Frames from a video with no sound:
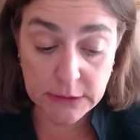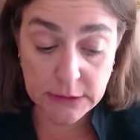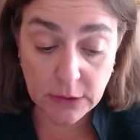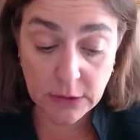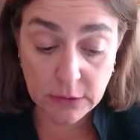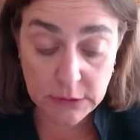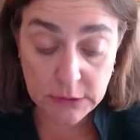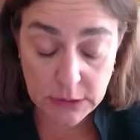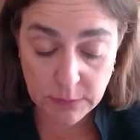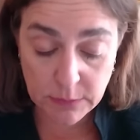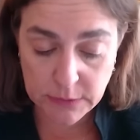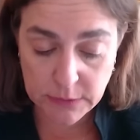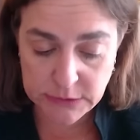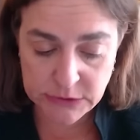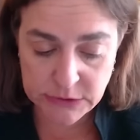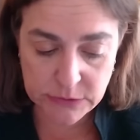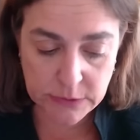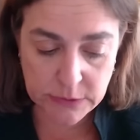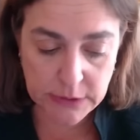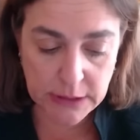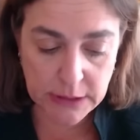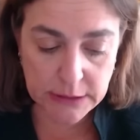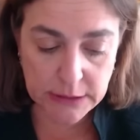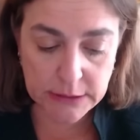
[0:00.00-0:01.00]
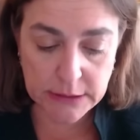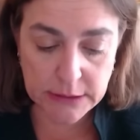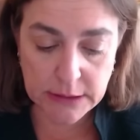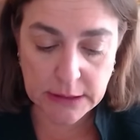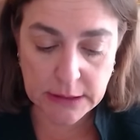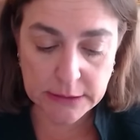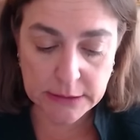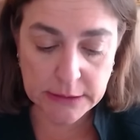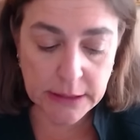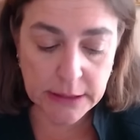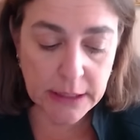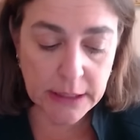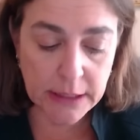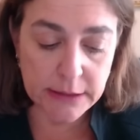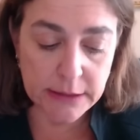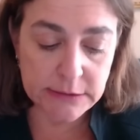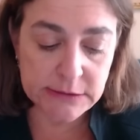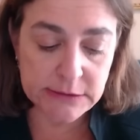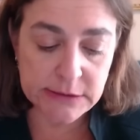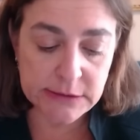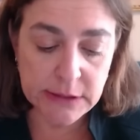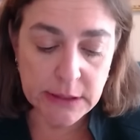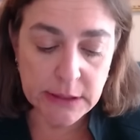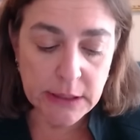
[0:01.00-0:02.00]
the only ones who are getting it on the
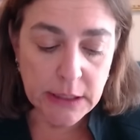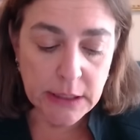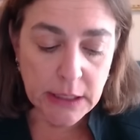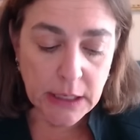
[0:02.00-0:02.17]
heads.